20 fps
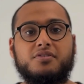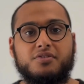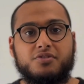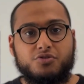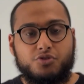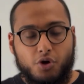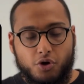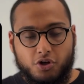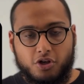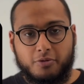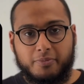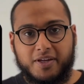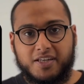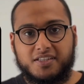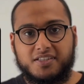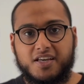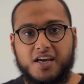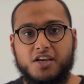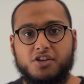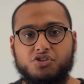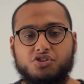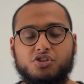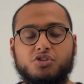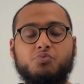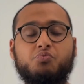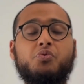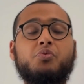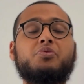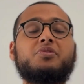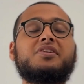documentation.
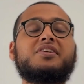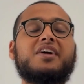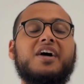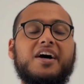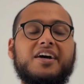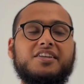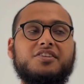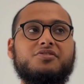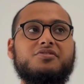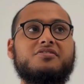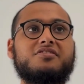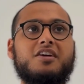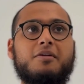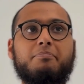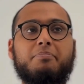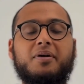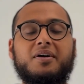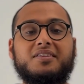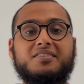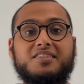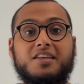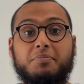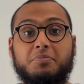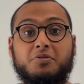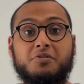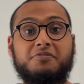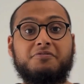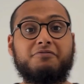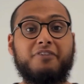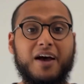We will guide you step by step to
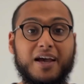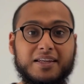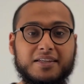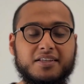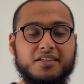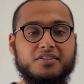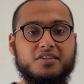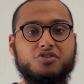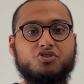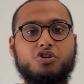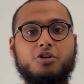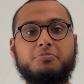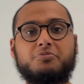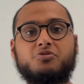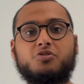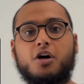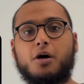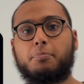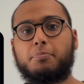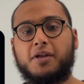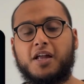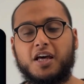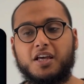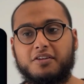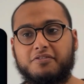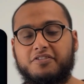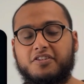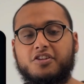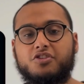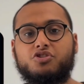finding the jobs, to applying
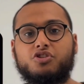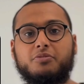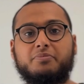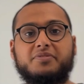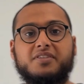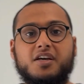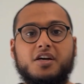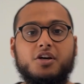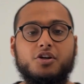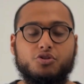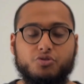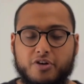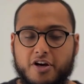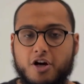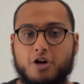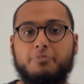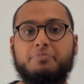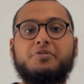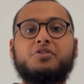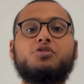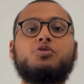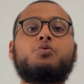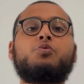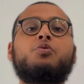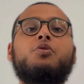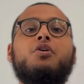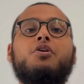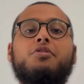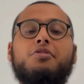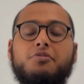for the jobs, to helping you
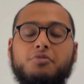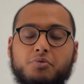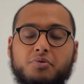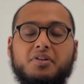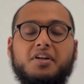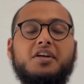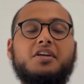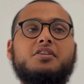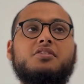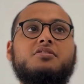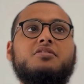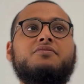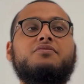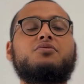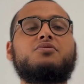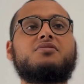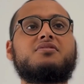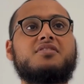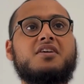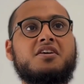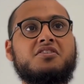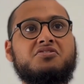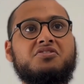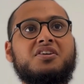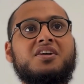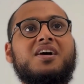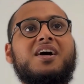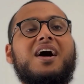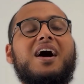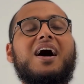through the interview stage
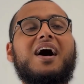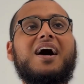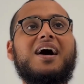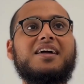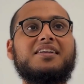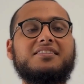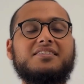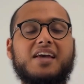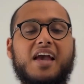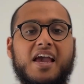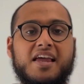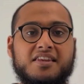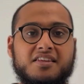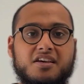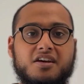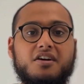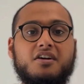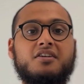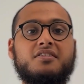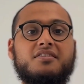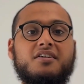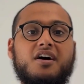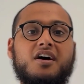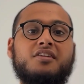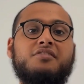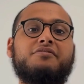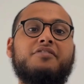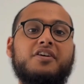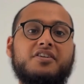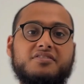and any other
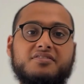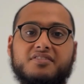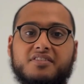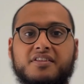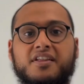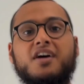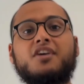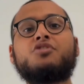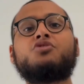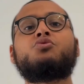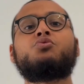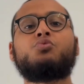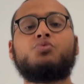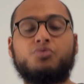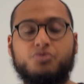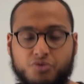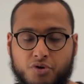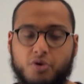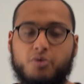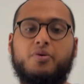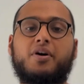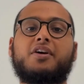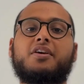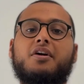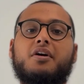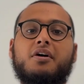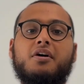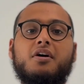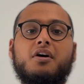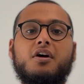advice that you
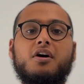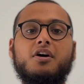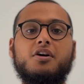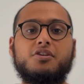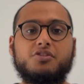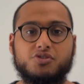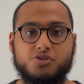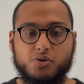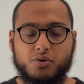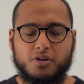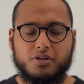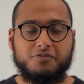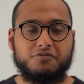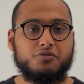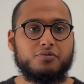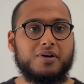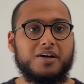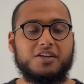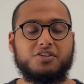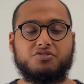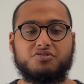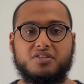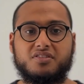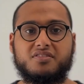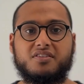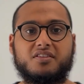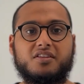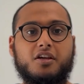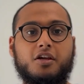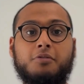require. So if you are
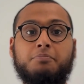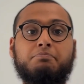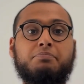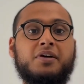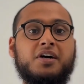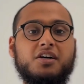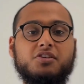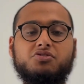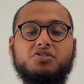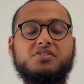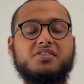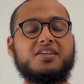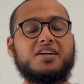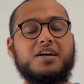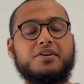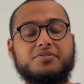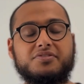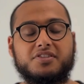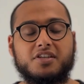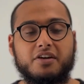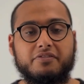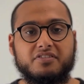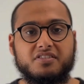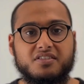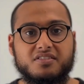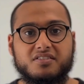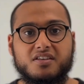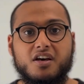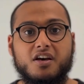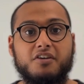interested in purchasing our
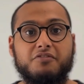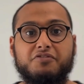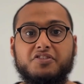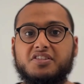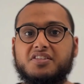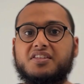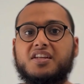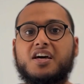services, visit